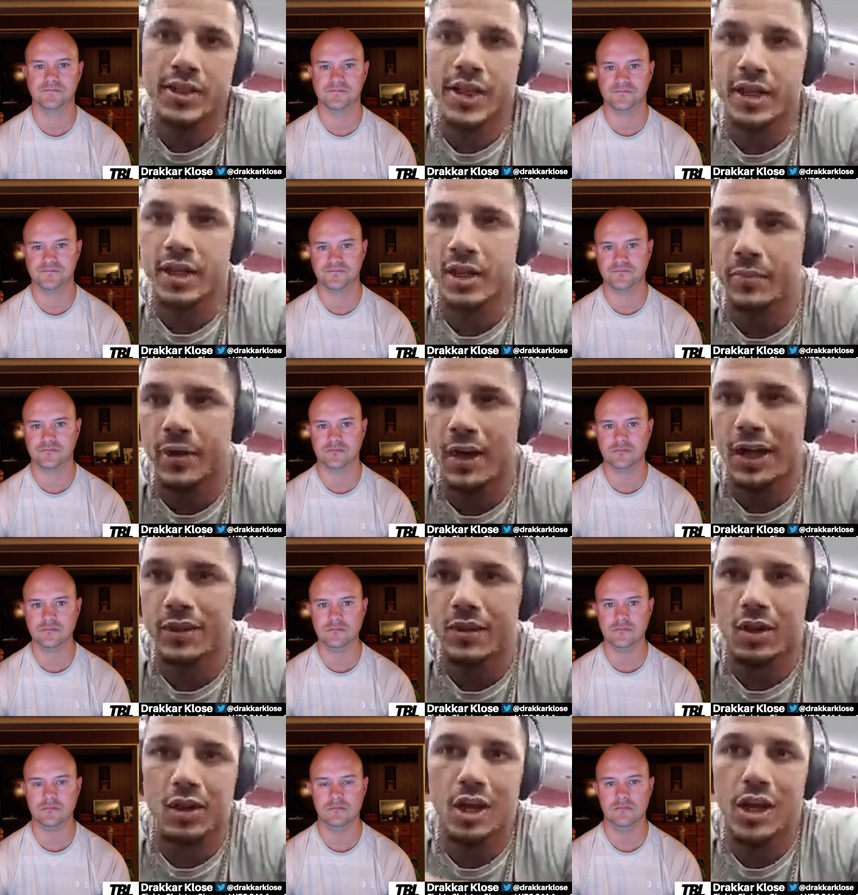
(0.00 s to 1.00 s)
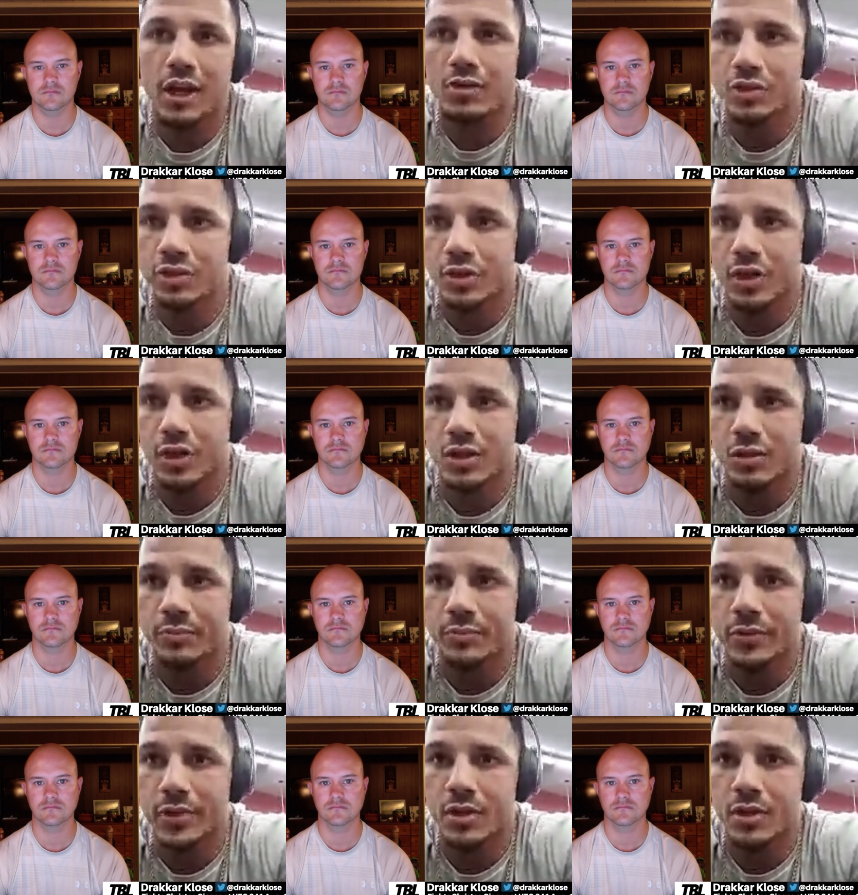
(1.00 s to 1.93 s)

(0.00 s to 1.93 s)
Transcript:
Speaker 1: stand up, and I thought I outstruck him.